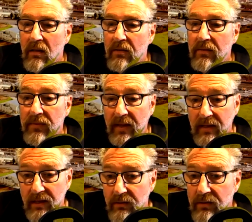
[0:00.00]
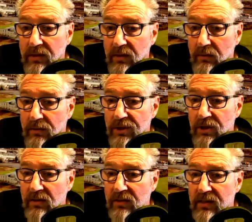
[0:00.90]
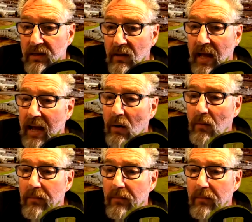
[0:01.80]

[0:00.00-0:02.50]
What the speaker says: Thank you to Chantel Howe,